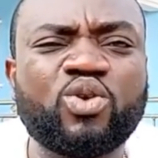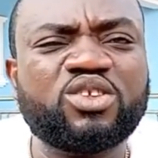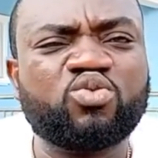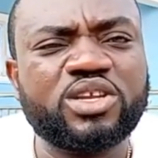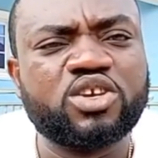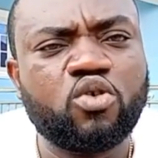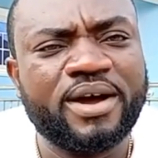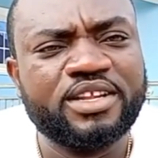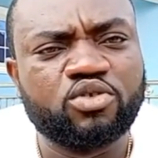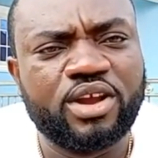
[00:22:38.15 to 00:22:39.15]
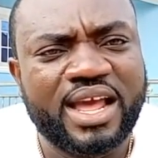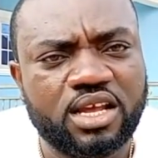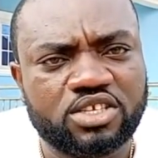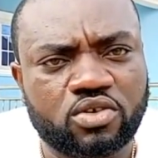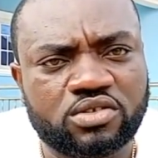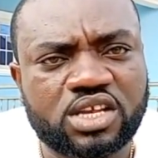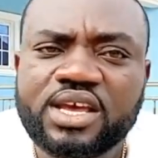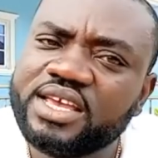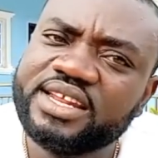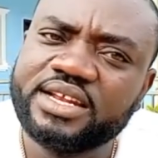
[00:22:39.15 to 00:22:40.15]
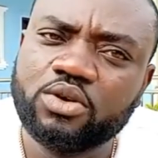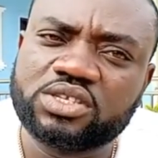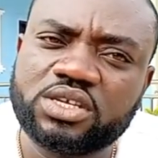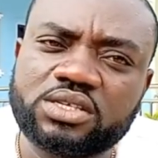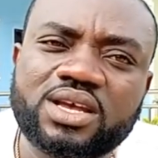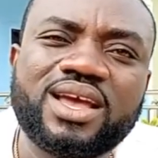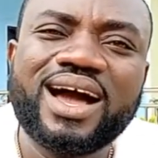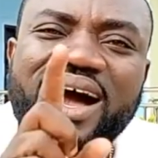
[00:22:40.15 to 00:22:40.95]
2020 gubernatorial elections in Edo State.